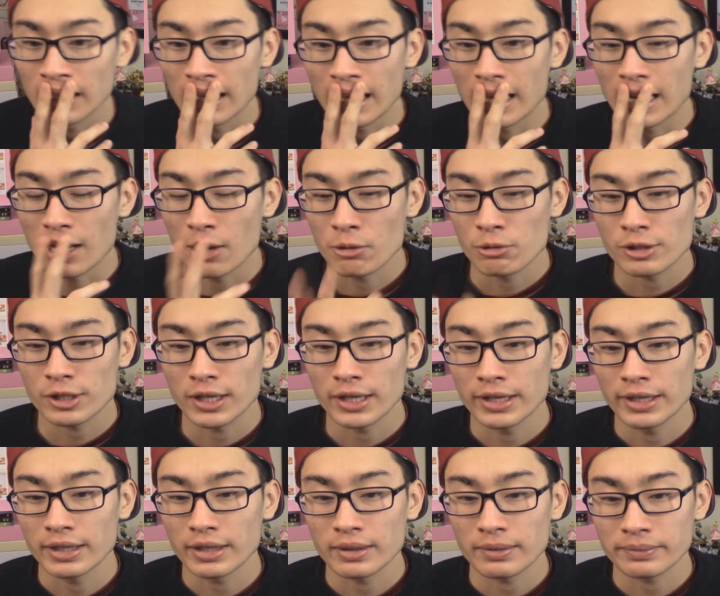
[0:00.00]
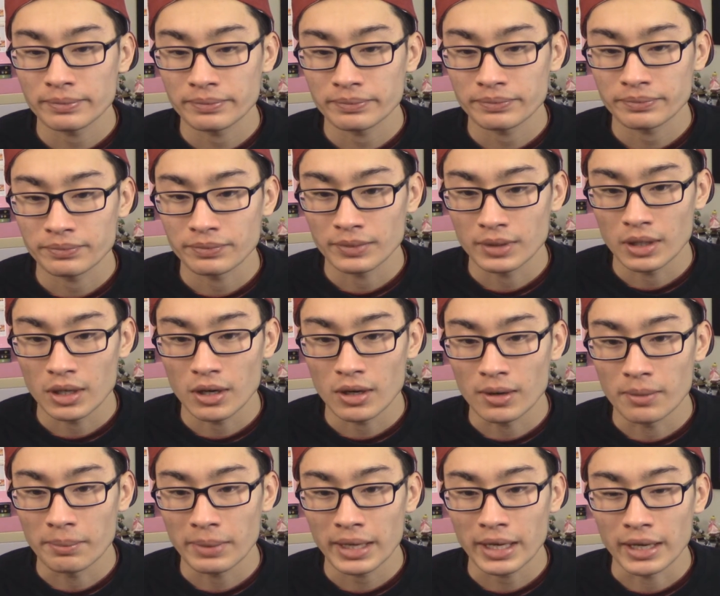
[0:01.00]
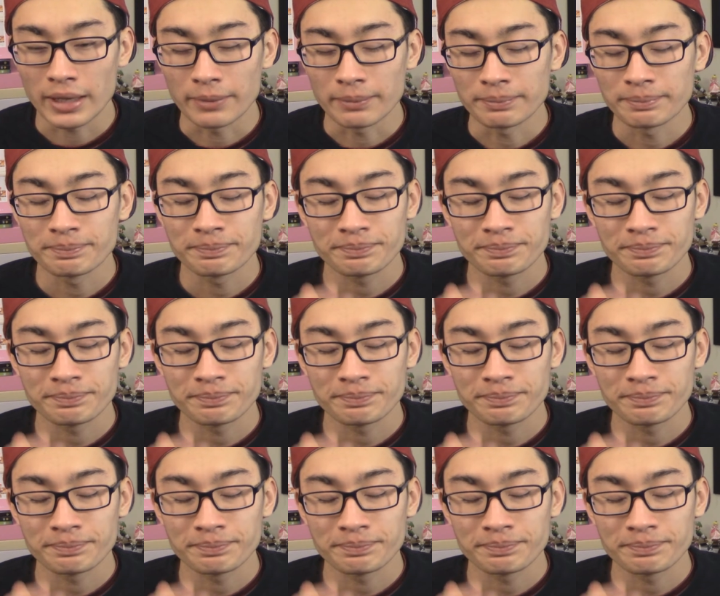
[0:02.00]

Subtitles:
And I was like, oh man,